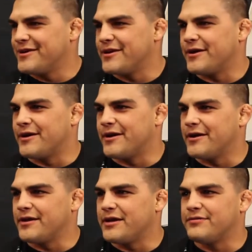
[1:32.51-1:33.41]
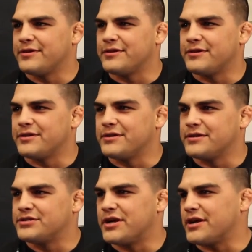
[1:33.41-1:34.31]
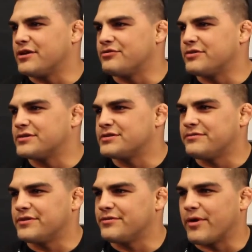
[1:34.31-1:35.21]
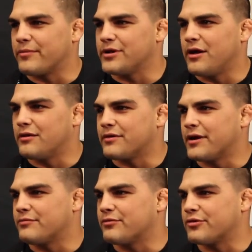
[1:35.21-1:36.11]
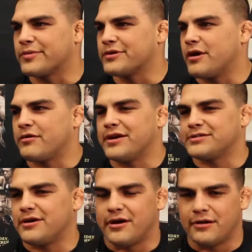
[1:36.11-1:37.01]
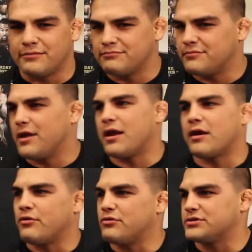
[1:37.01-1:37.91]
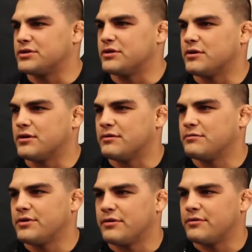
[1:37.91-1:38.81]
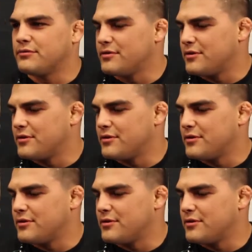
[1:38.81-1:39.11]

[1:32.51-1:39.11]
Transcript: and even in Johnny Hendricks, even in Robbie Lawler and Rory McDonald, I saw a lot of holes in, you know,